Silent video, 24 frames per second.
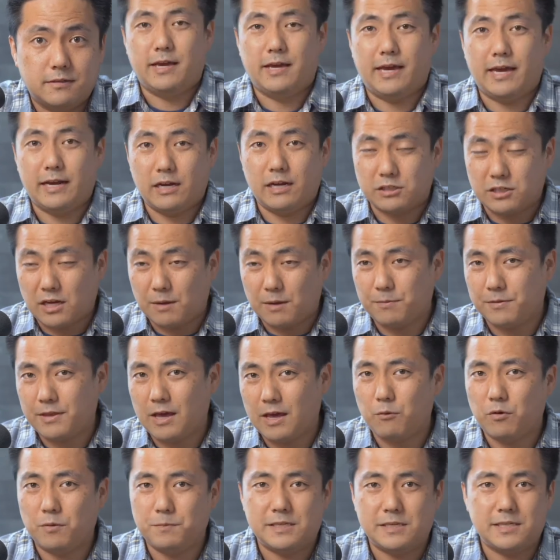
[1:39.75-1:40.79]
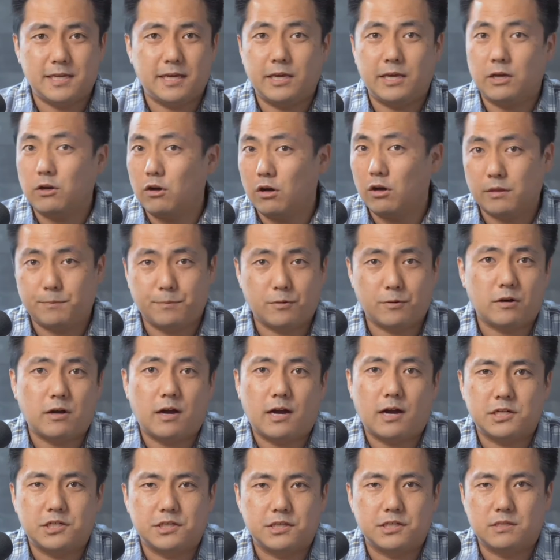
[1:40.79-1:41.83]
And on top of that, we'll be taking all the
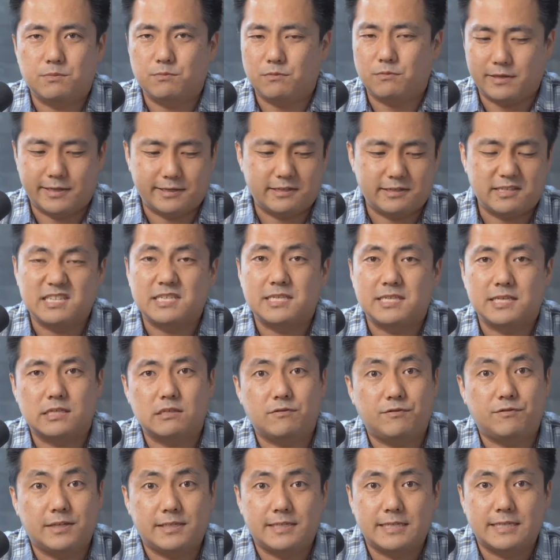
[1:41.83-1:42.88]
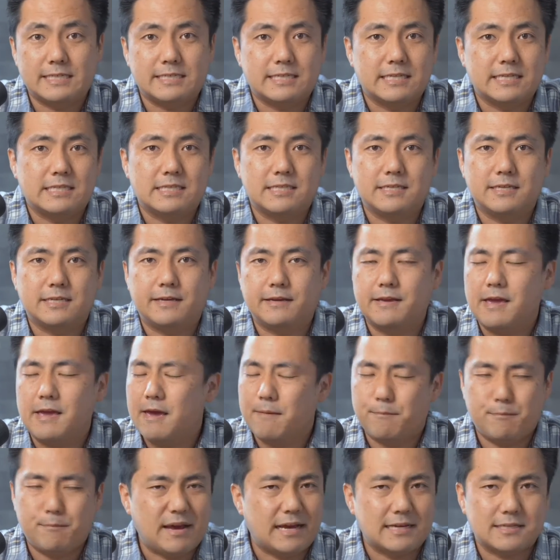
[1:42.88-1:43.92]
precautions like 6 feet distancing,
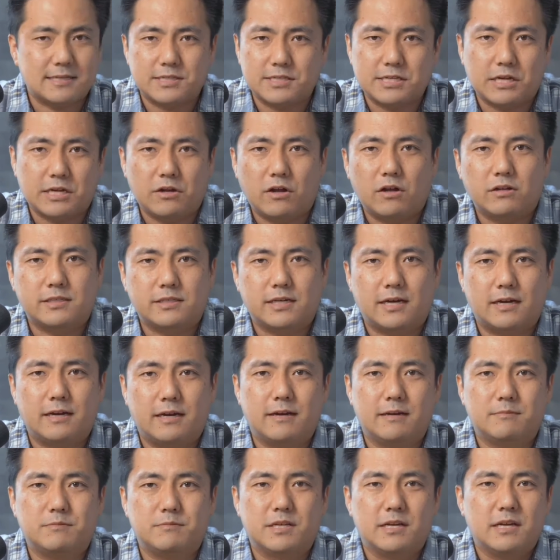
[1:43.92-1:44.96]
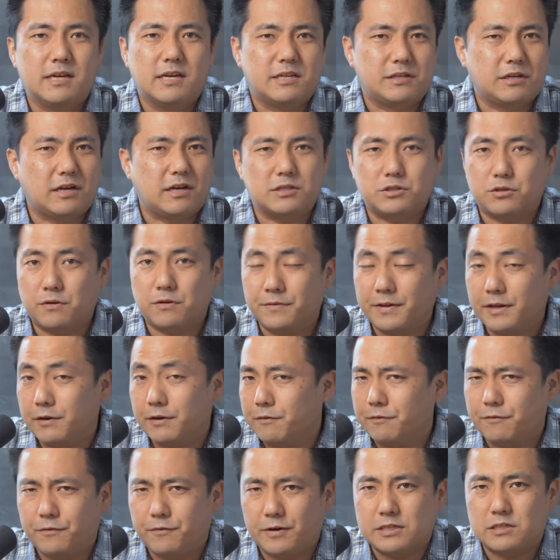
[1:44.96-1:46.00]
masks at all times, not serving any
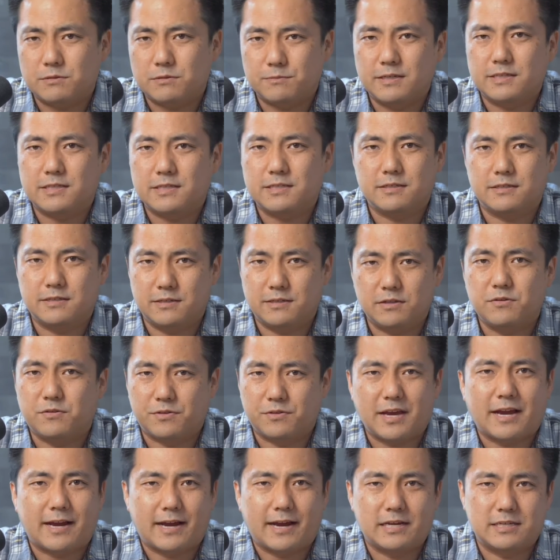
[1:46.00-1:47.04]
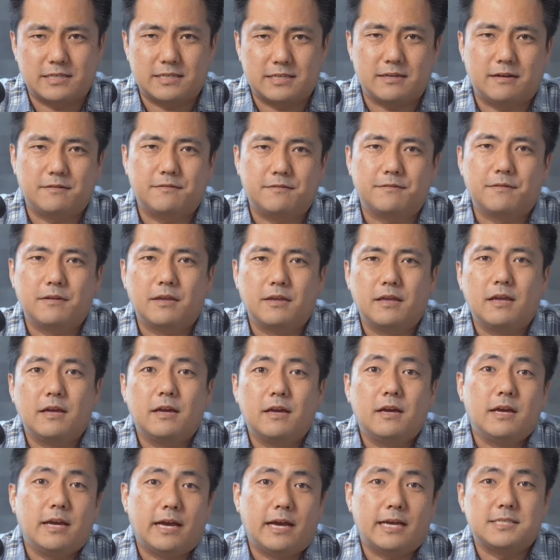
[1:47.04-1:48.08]
refreshments, that kind of stuff.
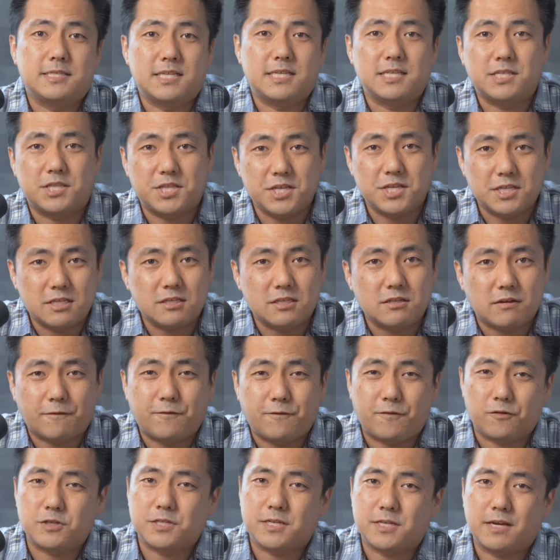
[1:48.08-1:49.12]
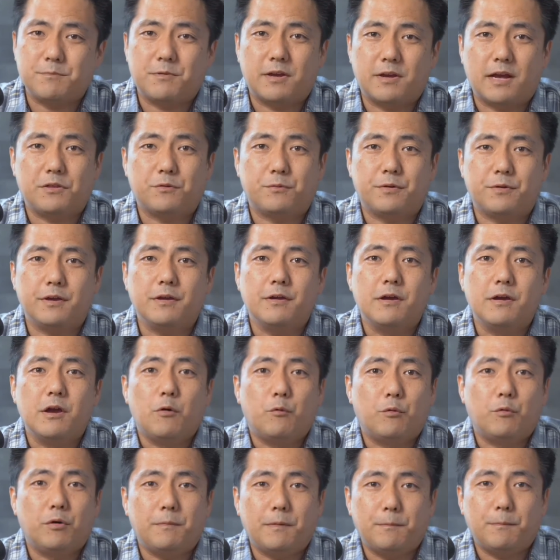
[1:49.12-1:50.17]
And since this is our first time gathering,
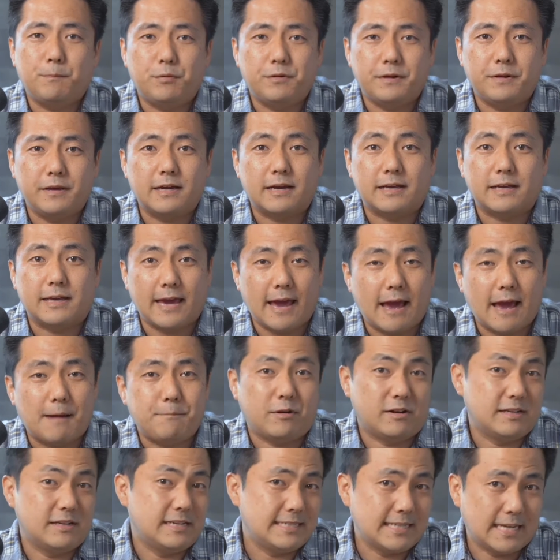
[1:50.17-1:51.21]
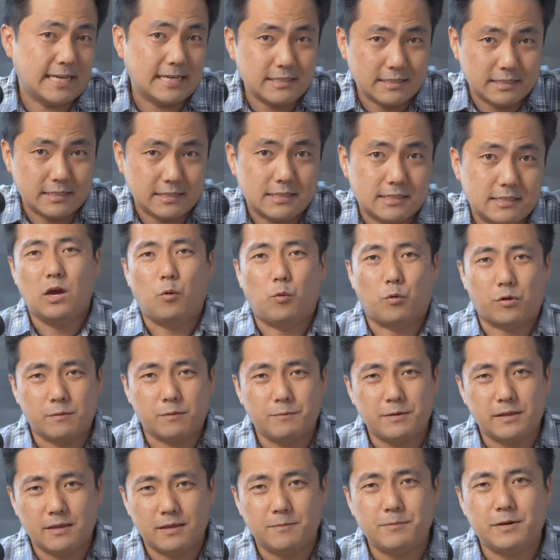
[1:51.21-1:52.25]
we'll be putting a cap on attendance. We're going
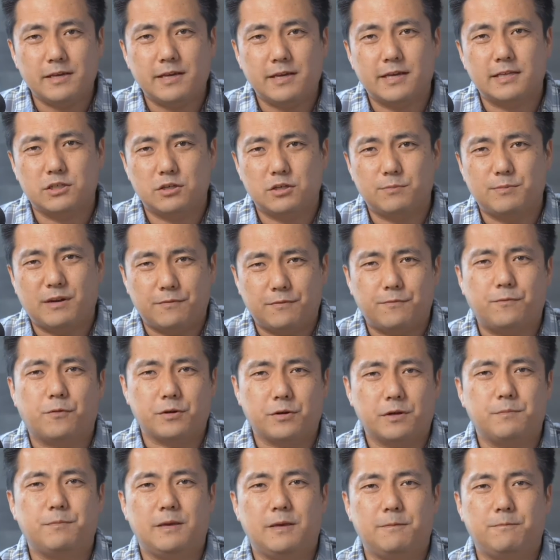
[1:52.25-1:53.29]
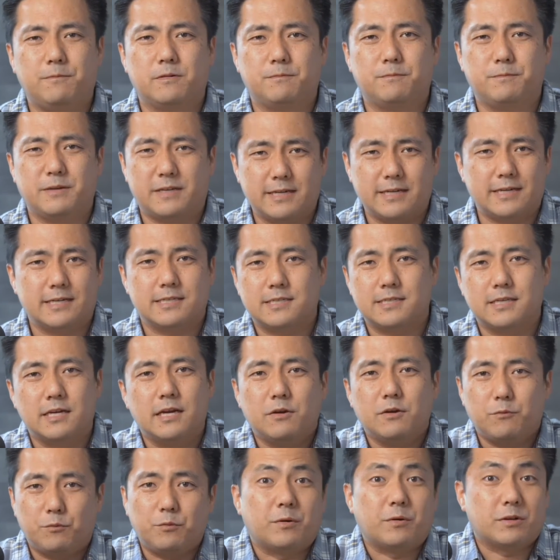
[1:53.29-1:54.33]
to be limiting it to about 40 people because
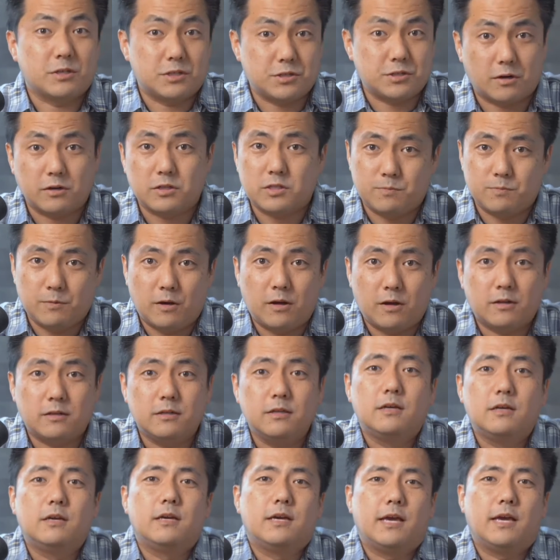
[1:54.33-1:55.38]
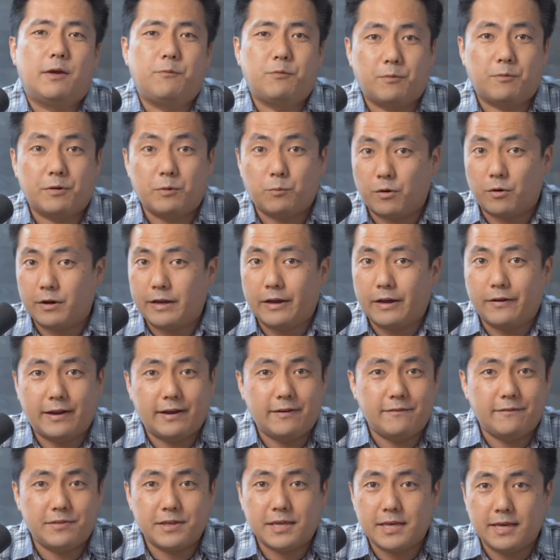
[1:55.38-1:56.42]
we want to start small and we want to work out
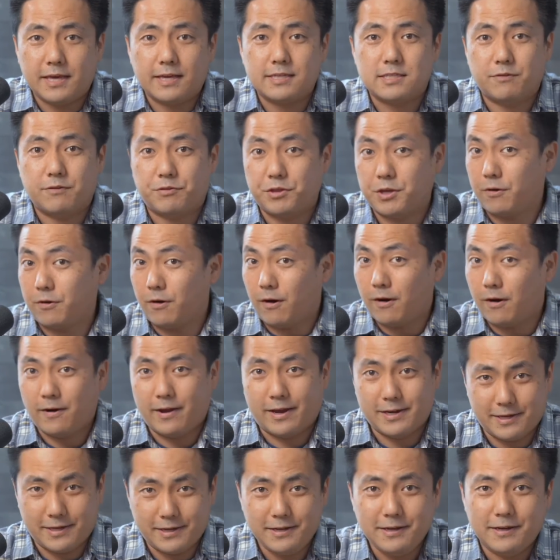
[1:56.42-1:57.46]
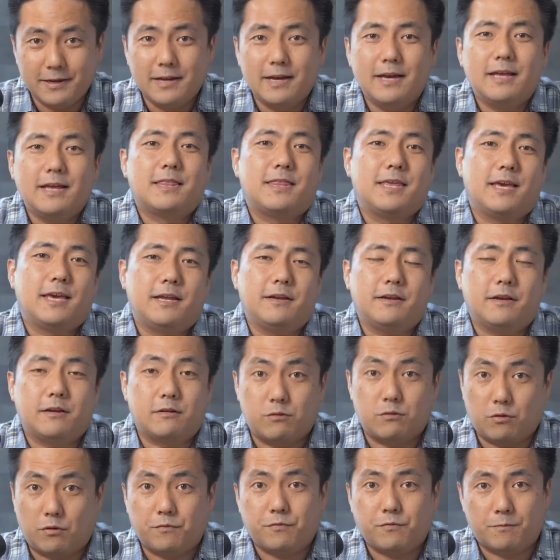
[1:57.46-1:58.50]
any of the kinks if there are any, then
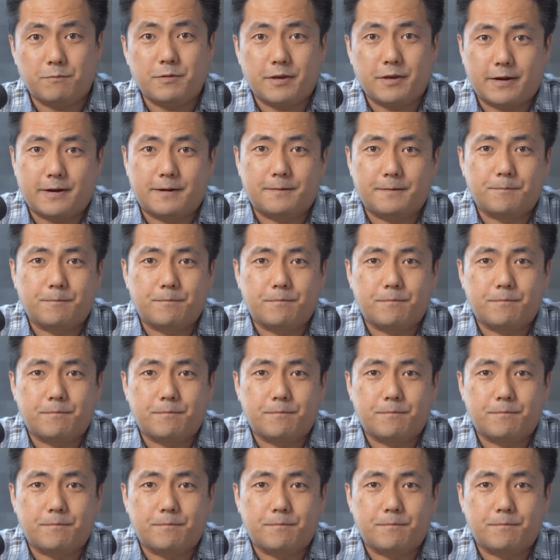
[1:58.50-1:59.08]
grow from there.